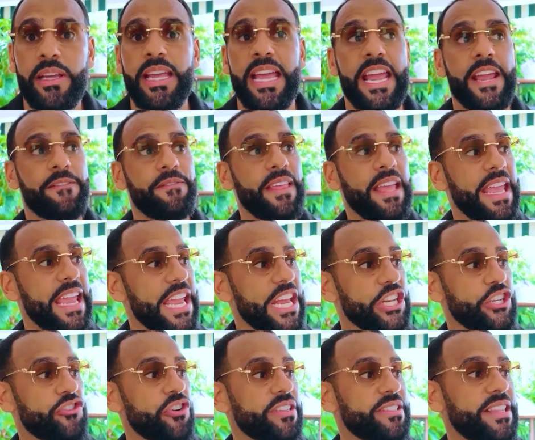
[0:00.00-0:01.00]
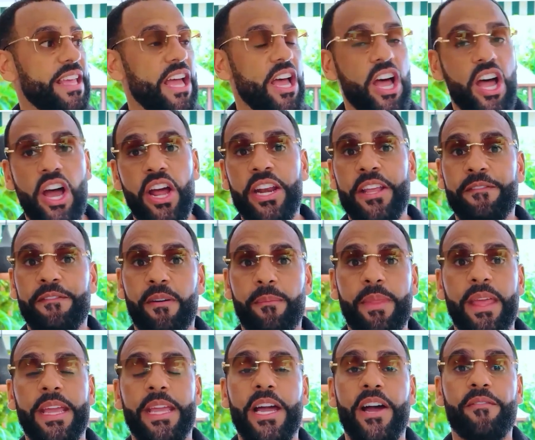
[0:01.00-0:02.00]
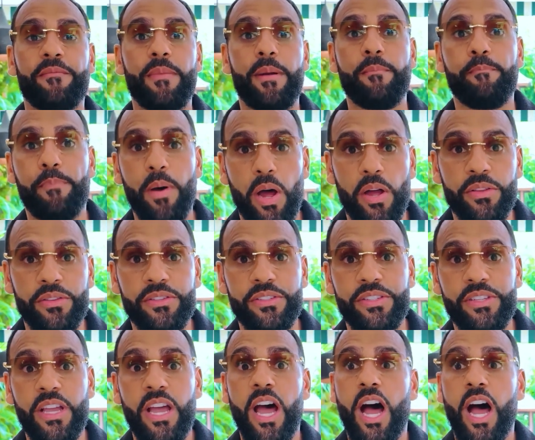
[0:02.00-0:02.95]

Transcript: if the interest they're earning from their government bonds